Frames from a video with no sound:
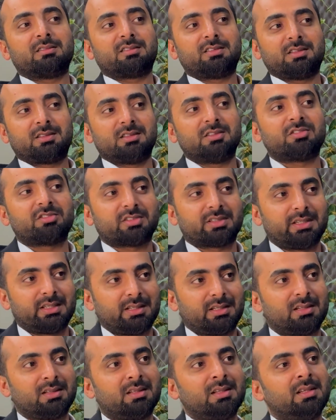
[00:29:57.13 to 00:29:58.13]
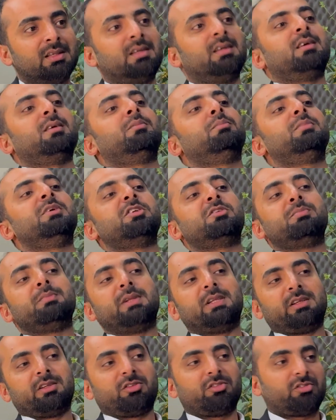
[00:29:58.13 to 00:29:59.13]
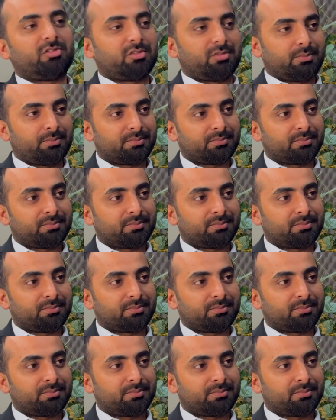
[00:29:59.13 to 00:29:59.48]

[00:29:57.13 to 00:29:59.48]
certain scale, be it millions.